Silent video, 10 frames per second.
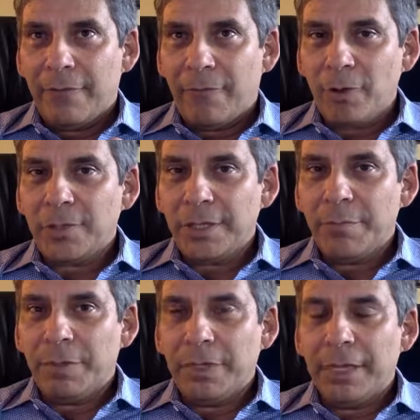falsely
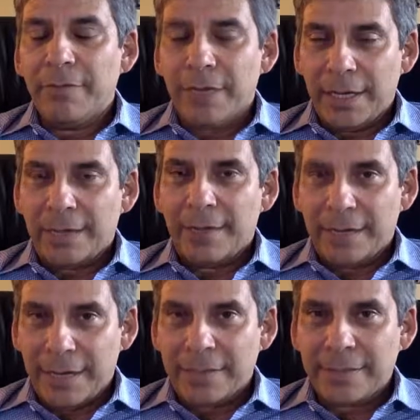believe that
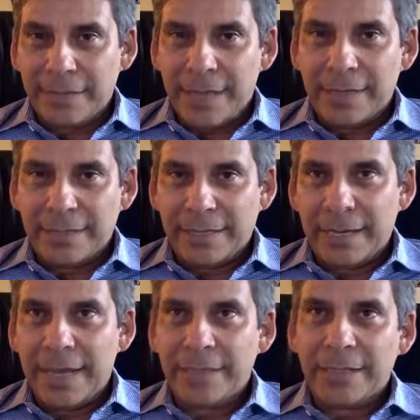is the
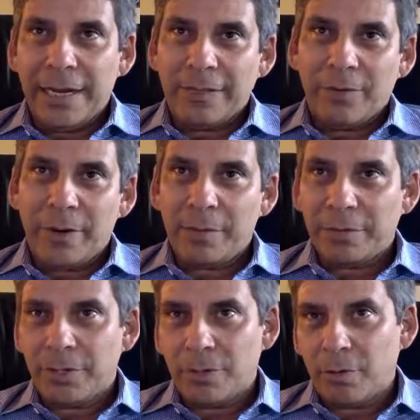case, and they're
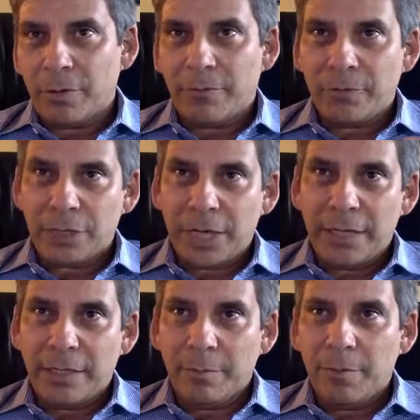able to sort of
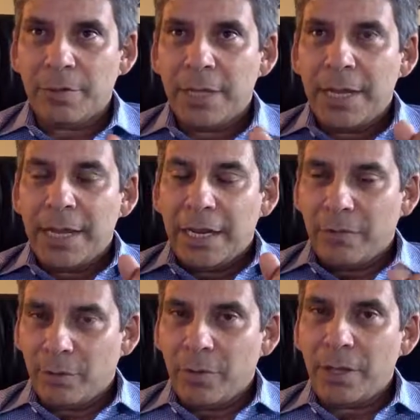shade numbers.
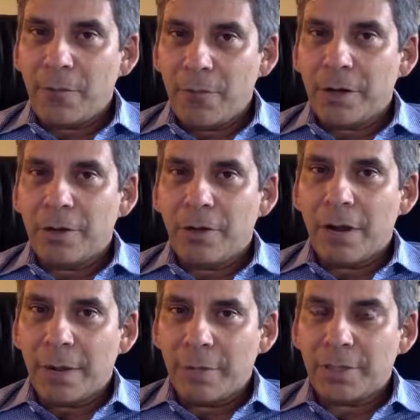If you really want to know
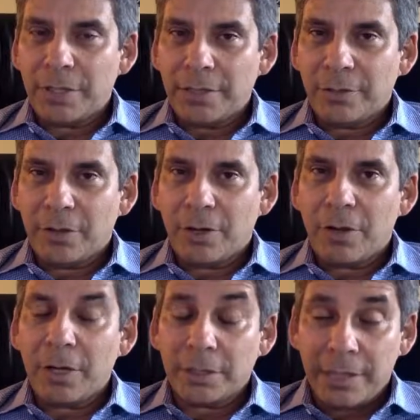how much things are going to
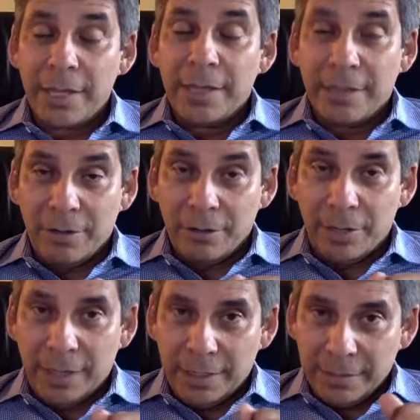cost, there
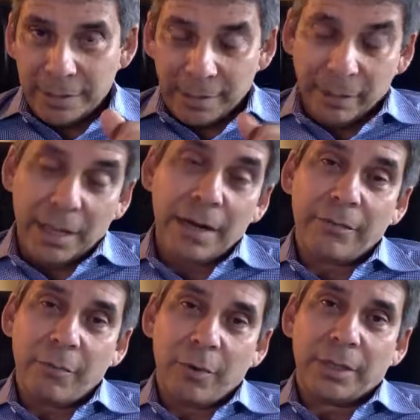is a lot
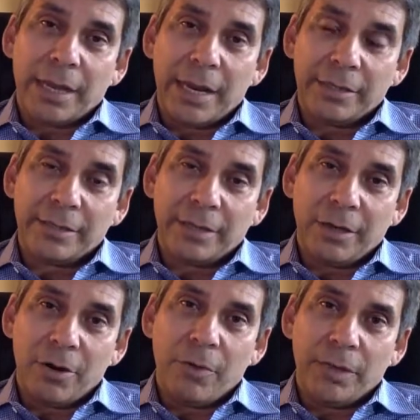of work that has to
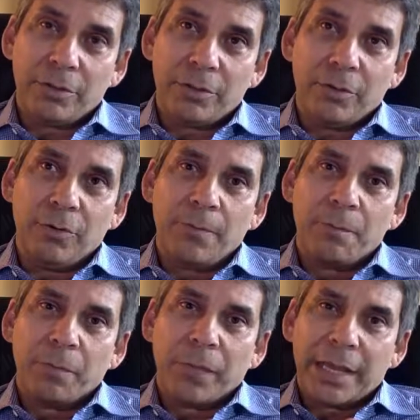go into
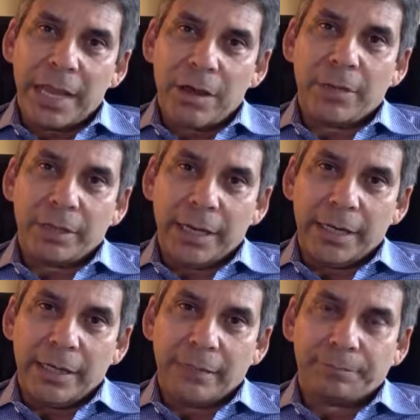
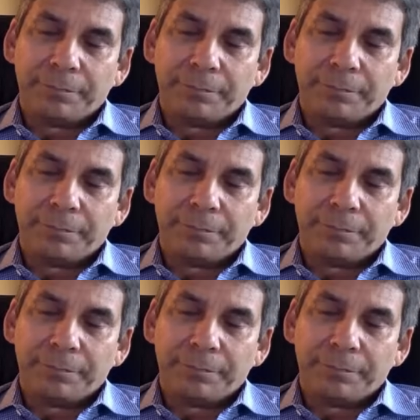calculating